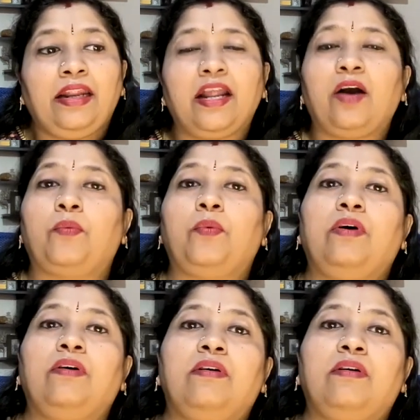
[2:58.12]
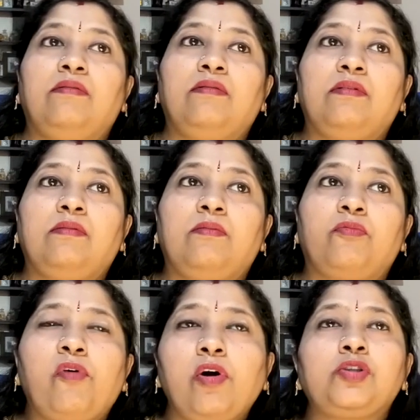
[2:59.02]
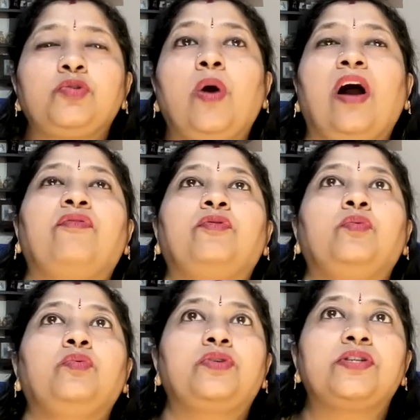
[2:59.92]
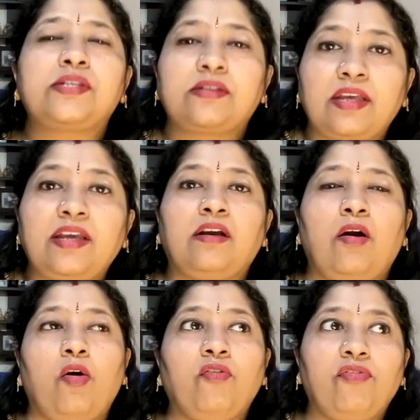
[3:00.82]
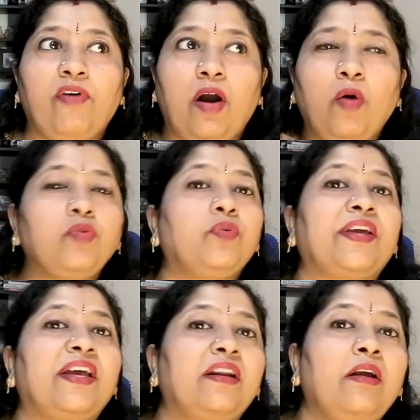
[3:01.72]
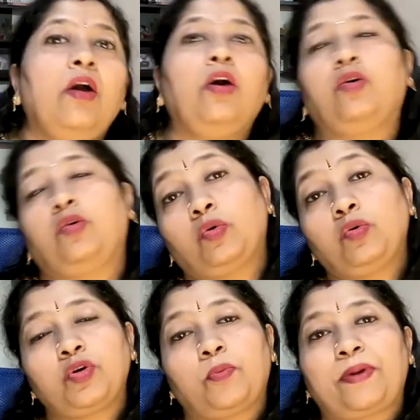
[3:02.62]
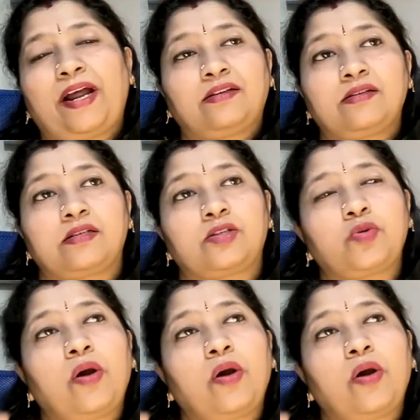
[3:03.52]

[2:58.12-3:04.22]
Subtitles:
Now, what you have to just think of how you can grow your practices, you